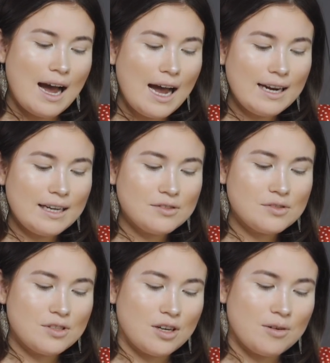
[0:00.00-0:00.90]
I like to
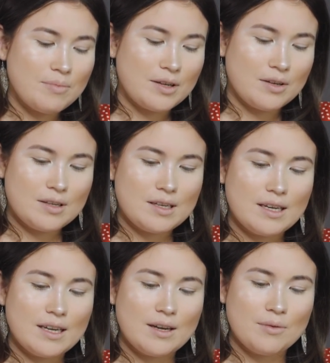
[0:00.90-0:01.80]
start by
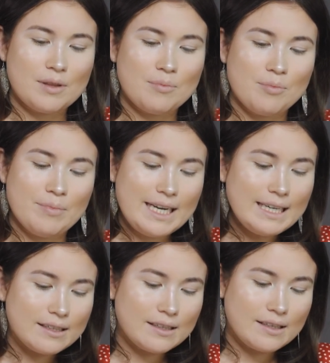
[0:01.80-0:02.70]
with a pomade.